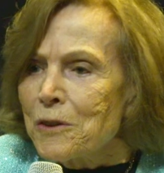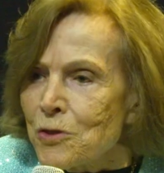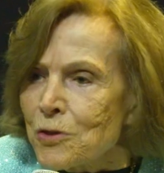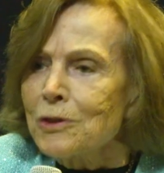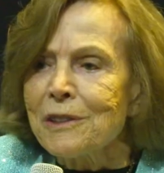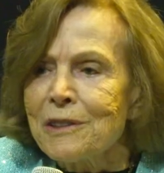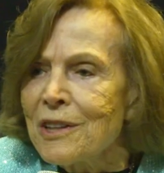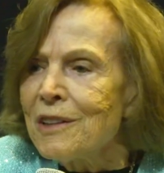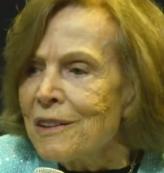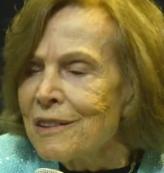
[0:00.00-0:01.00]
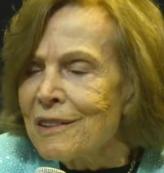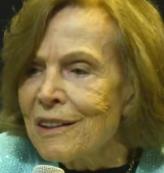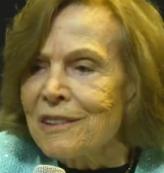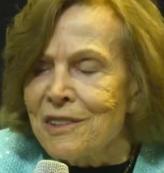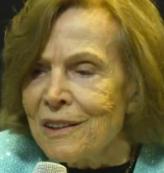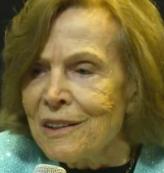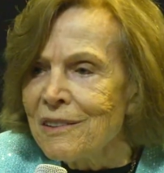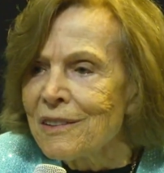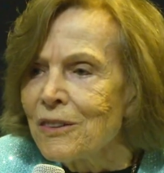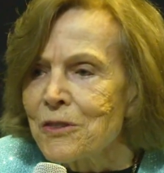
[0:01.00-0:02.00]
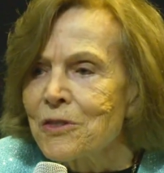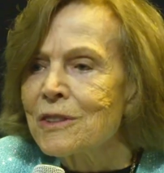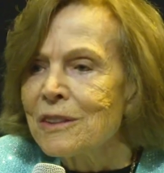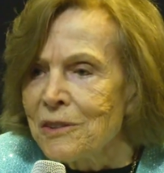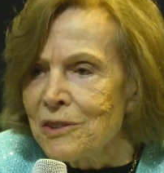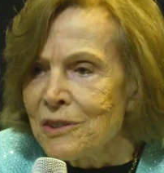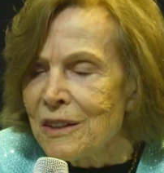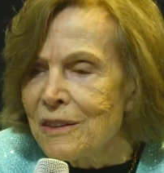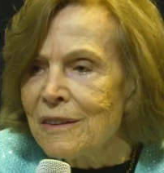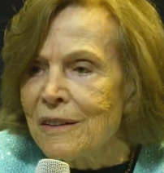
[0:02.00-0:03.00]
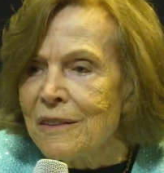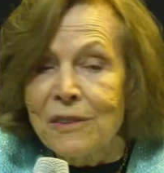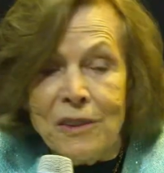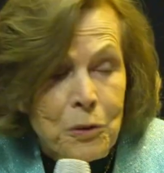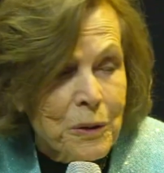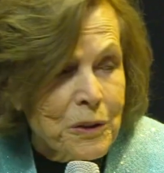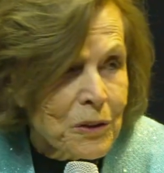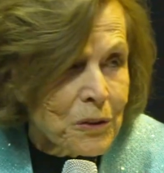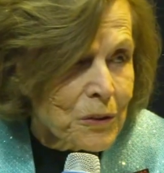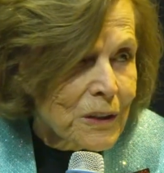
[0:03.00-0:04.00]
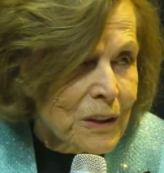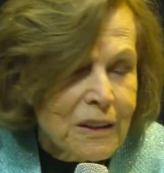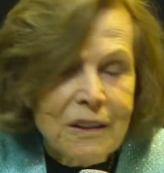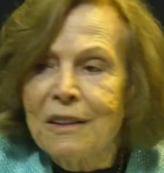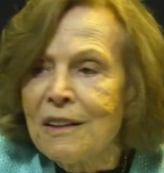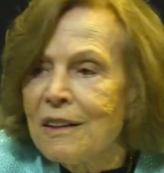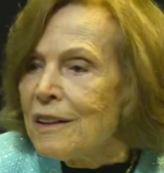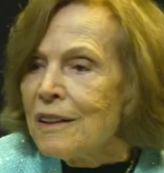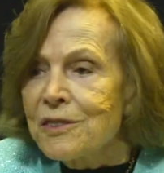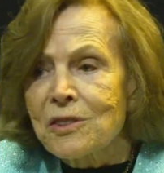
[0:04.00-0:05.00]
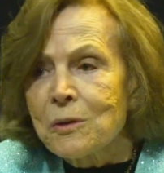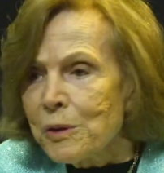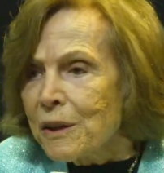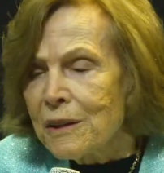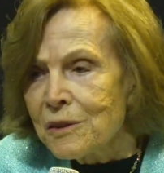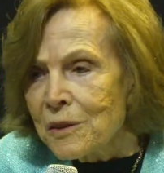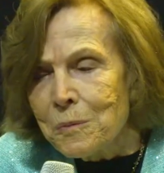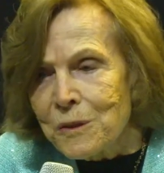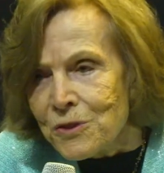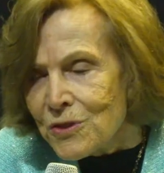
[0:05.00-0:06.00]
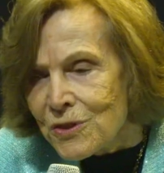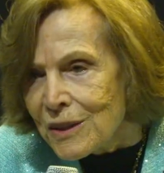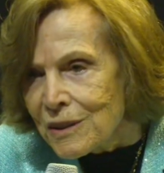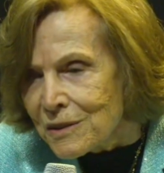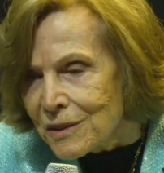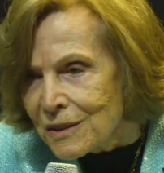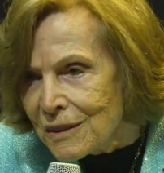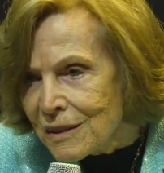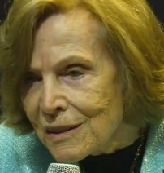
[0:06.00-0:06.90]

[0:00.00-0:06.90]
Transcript: can surely take and take on a scale that now we know it simply cannot be sustained.